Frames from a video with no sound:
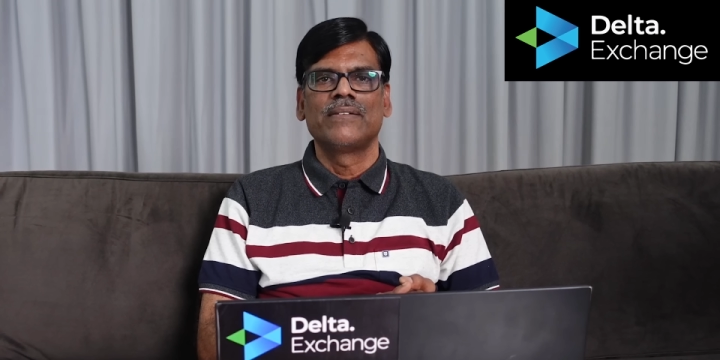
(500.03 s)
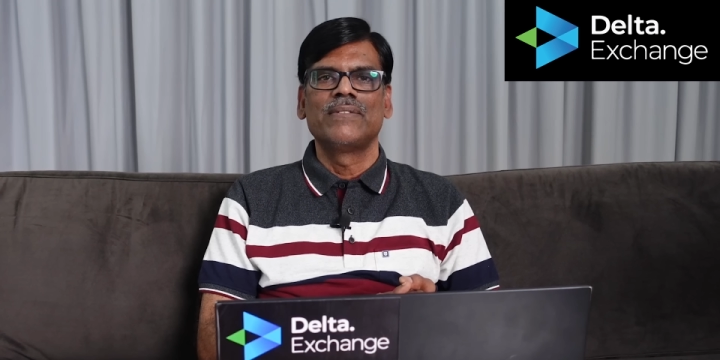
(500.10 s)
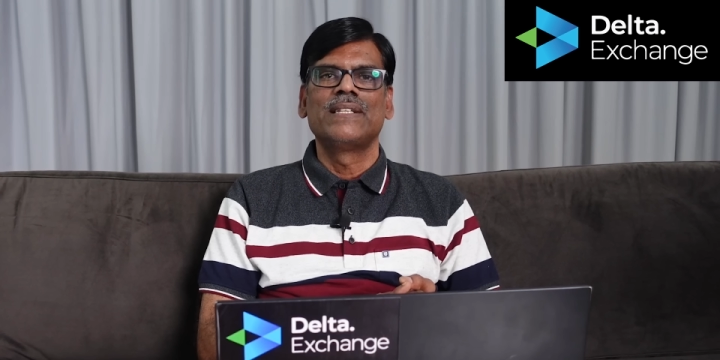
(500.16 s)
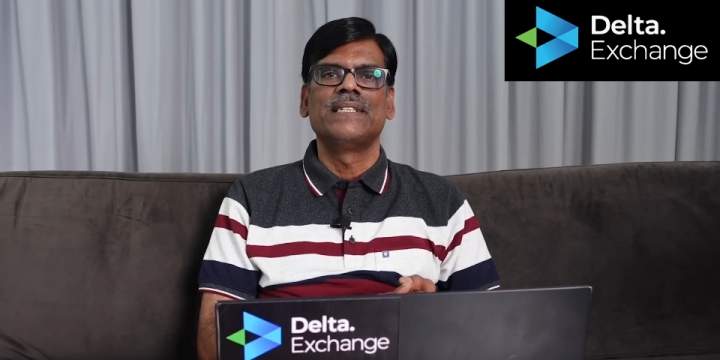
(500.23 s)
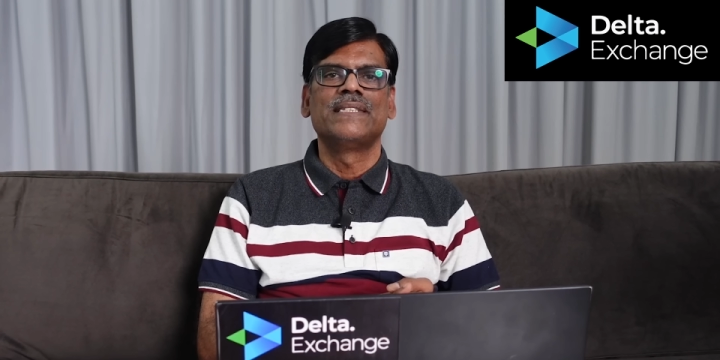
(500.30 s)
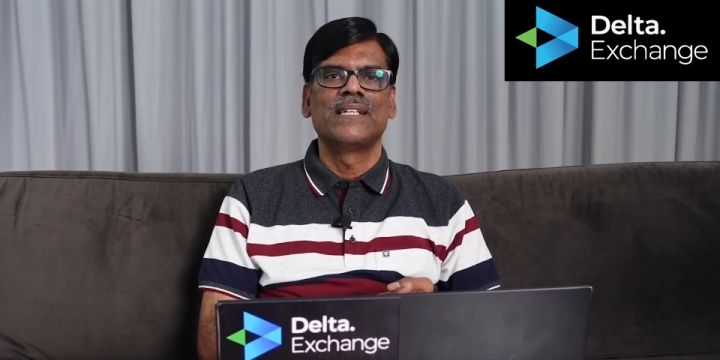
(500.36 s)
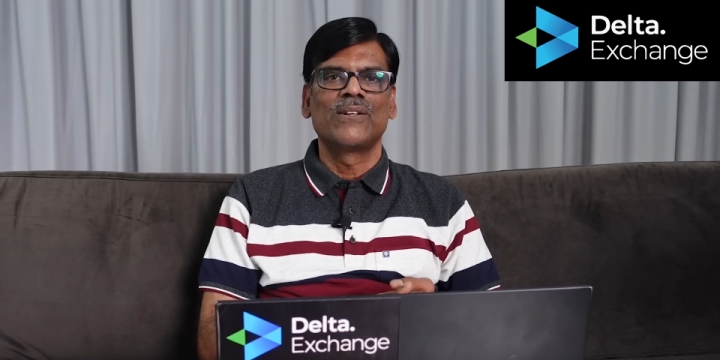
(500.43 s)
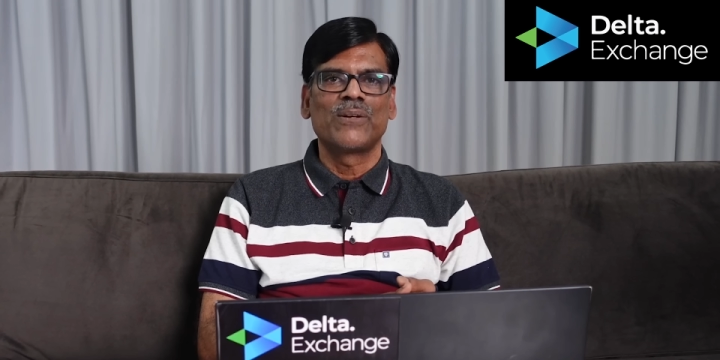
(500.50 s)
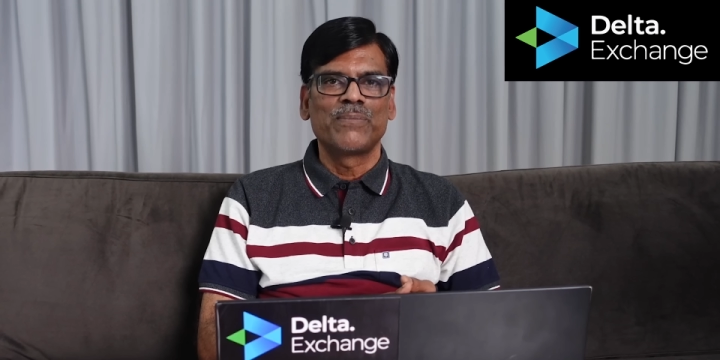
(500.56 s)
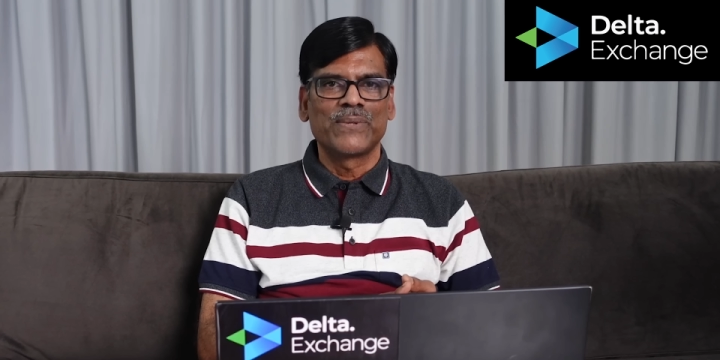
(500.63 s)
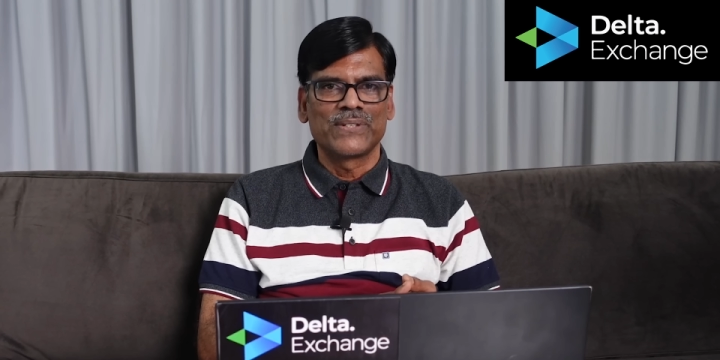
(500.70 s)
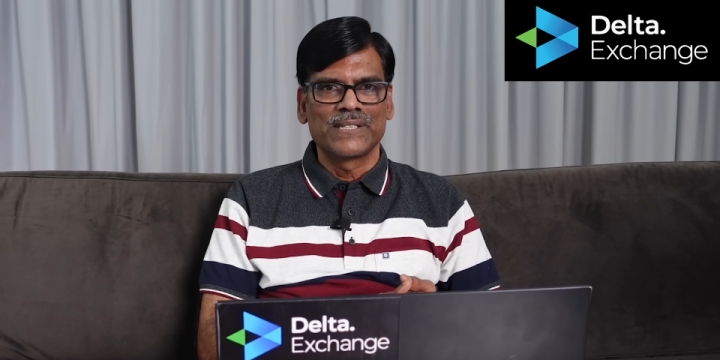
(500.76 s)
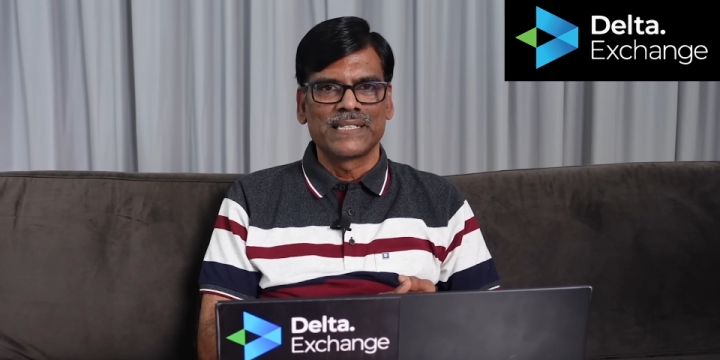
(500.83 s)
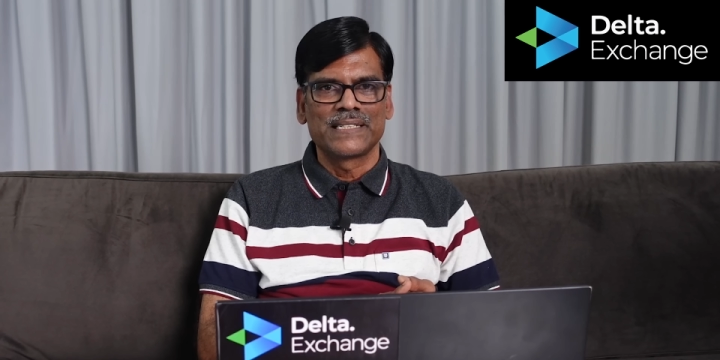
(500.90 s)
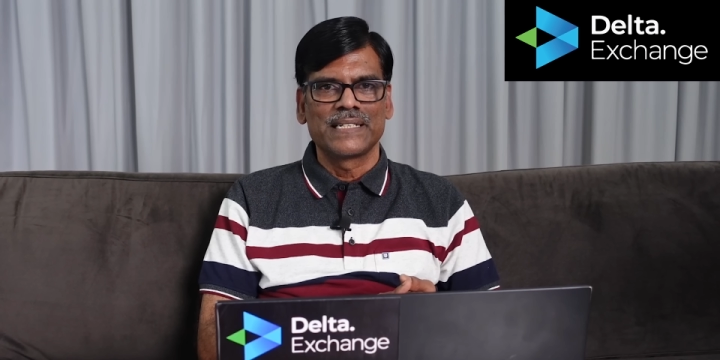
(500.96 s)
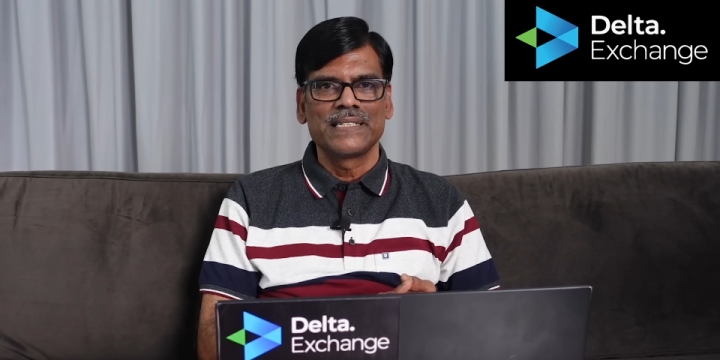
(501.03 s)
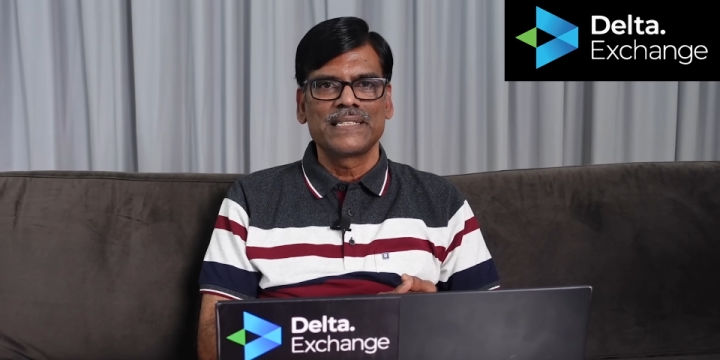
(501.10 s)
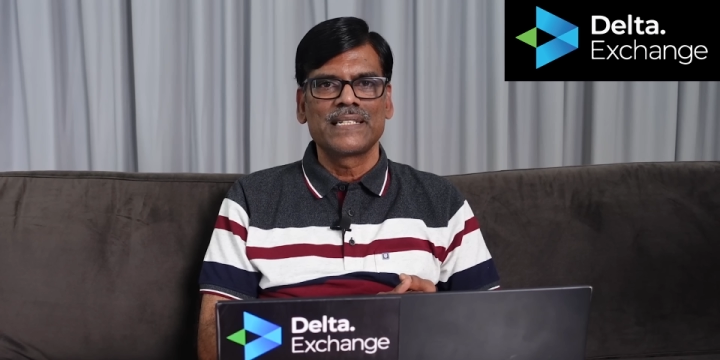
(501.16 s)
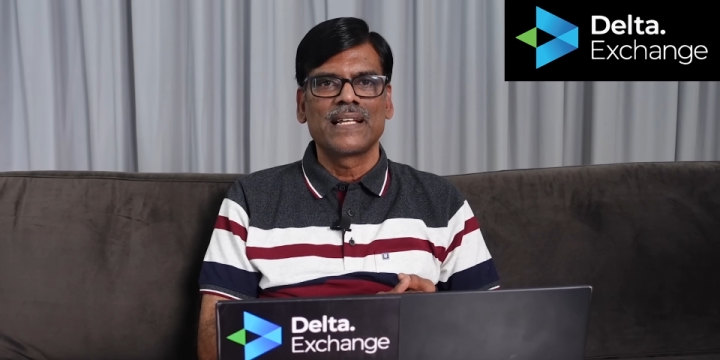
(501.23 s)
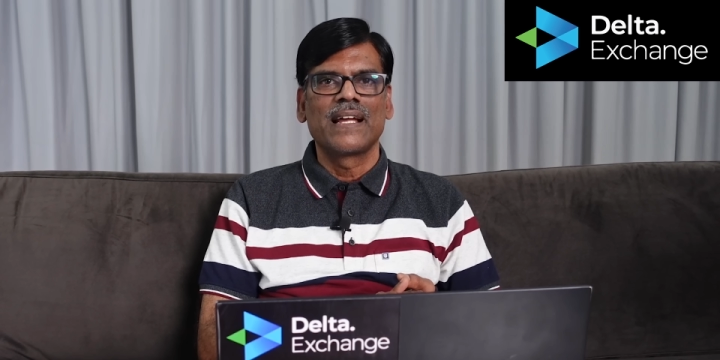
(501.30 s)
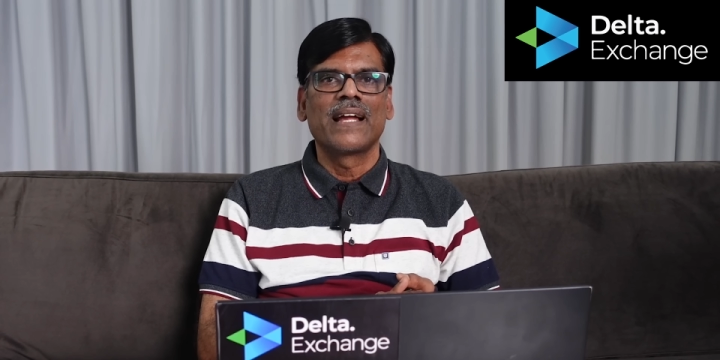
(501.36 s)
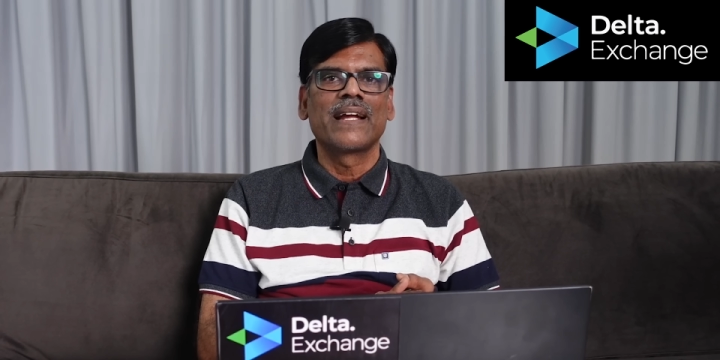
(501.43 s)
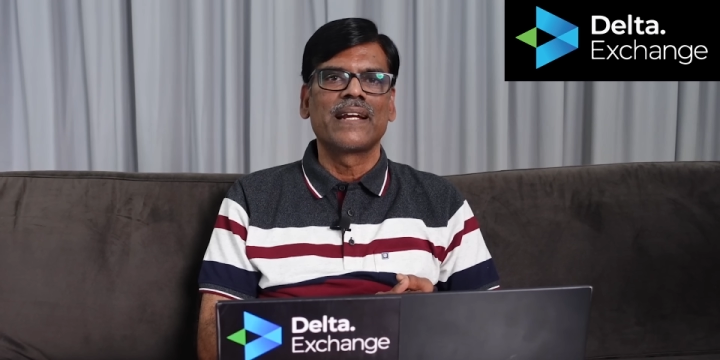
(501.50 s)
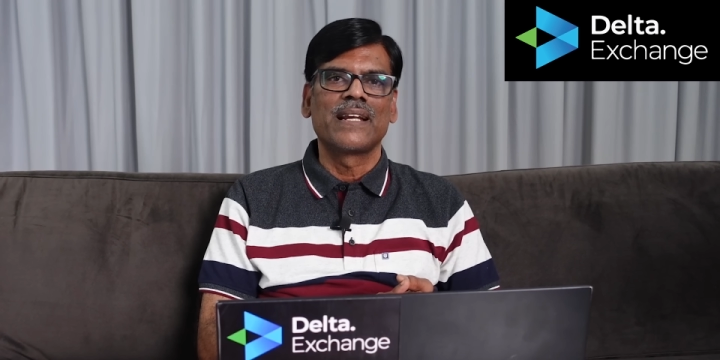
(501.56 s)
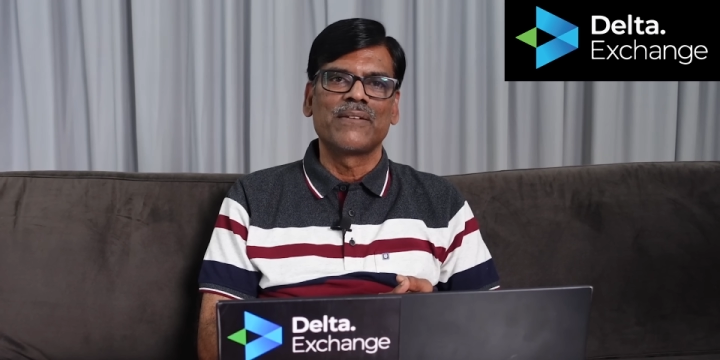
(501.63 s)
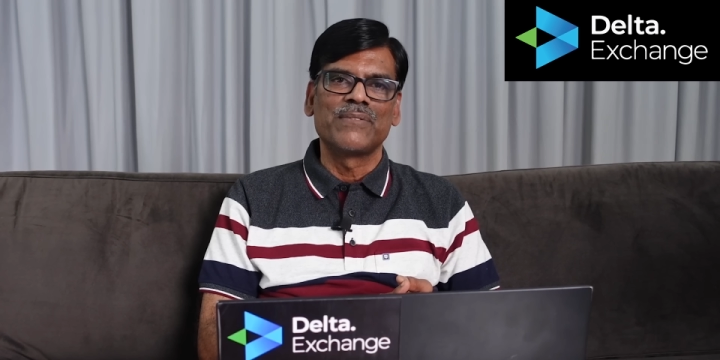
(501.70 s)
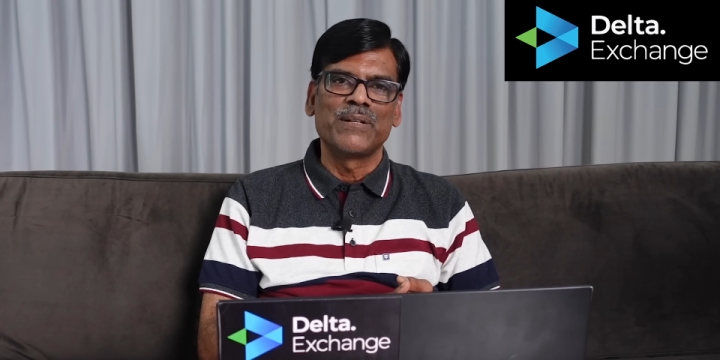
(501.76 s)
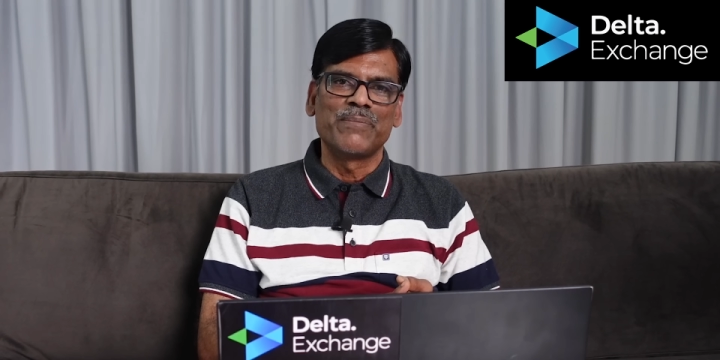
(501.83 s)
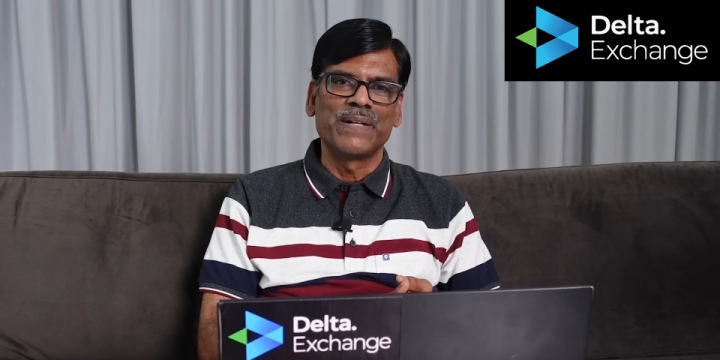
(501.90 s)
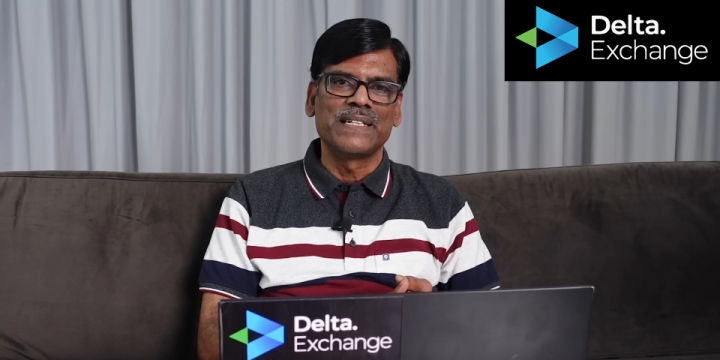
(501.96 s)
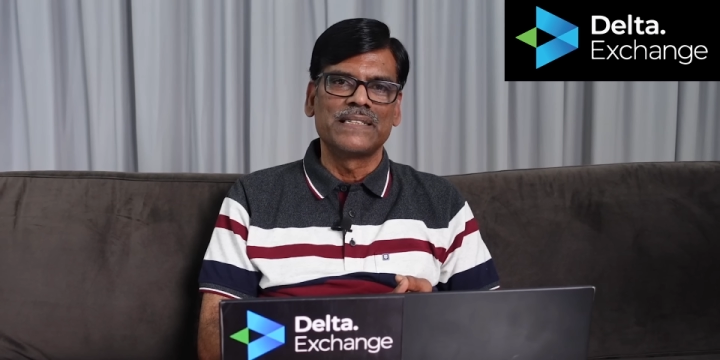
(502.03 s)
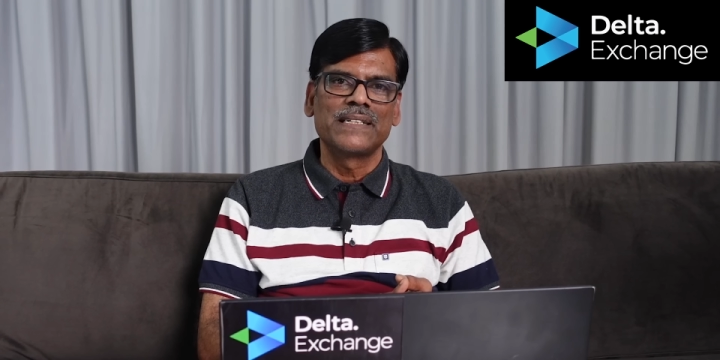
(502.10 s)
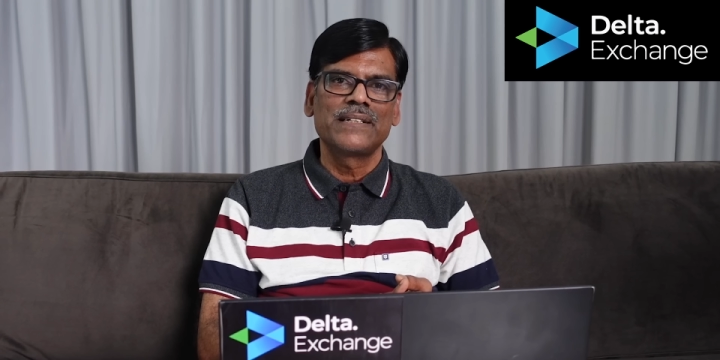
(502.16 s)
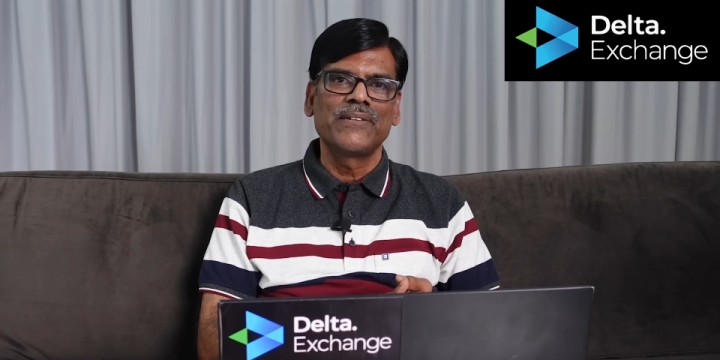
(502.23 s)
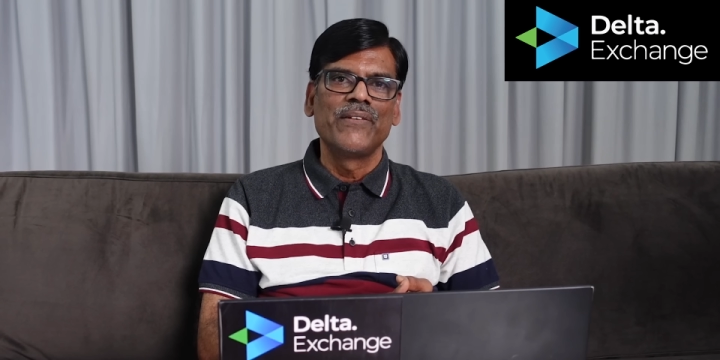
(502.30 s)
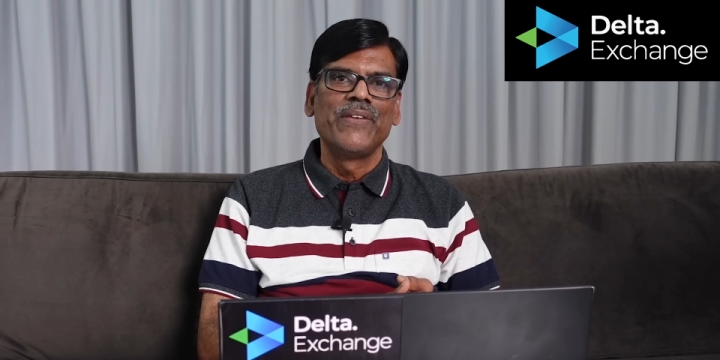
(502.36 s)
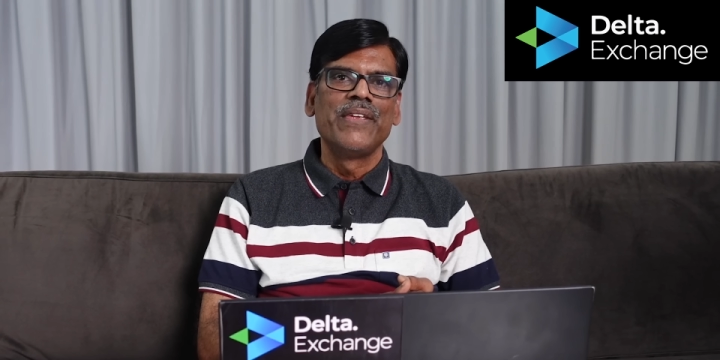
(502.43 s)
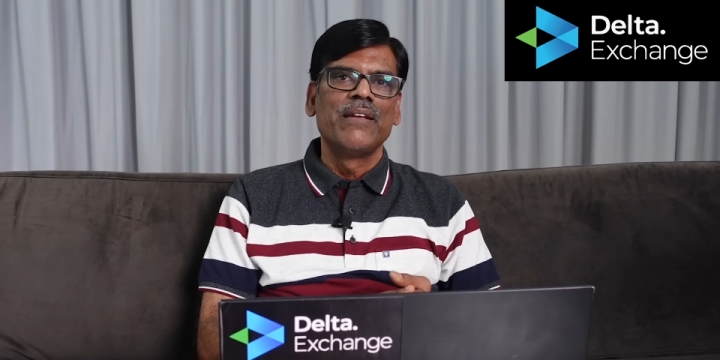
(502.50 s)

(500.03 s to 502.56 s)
with zero positions ahead of the budget